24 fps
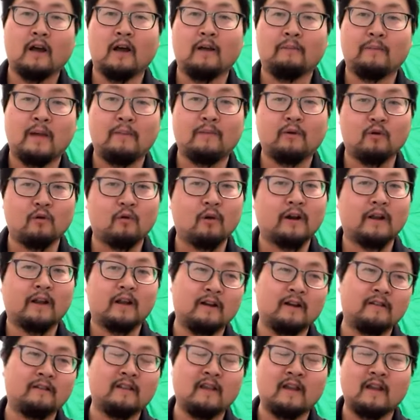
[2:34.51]
people who want to get
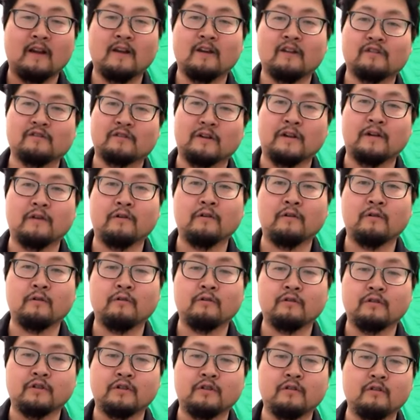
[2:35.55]
into the industry who
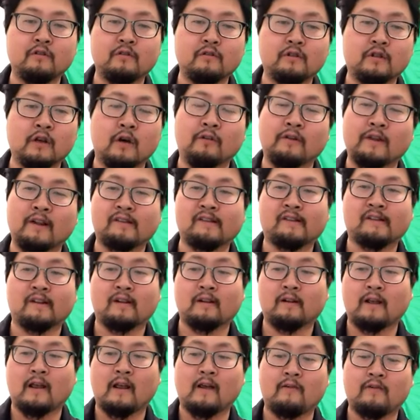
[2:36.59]
don't
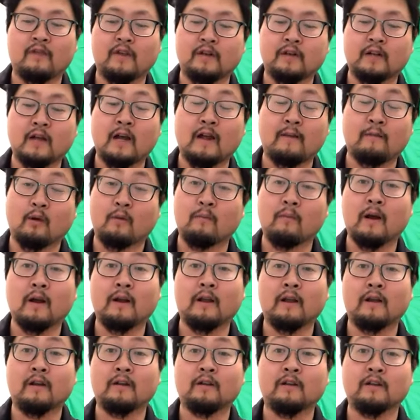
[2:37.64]
necessarily have the time or
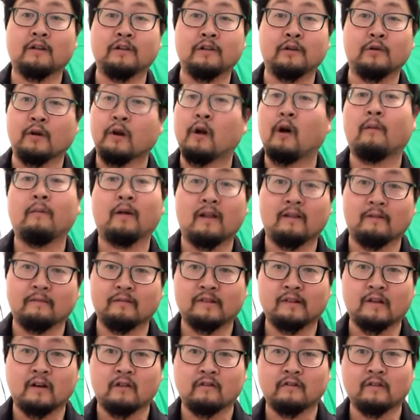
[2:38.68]
money to do it all by
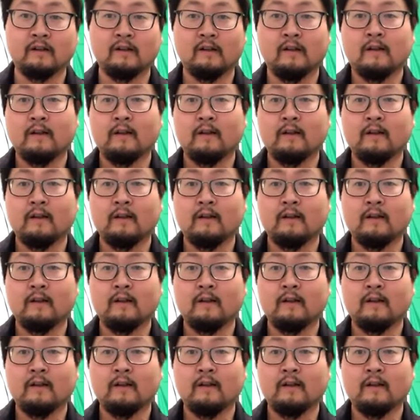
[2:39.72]
themselves.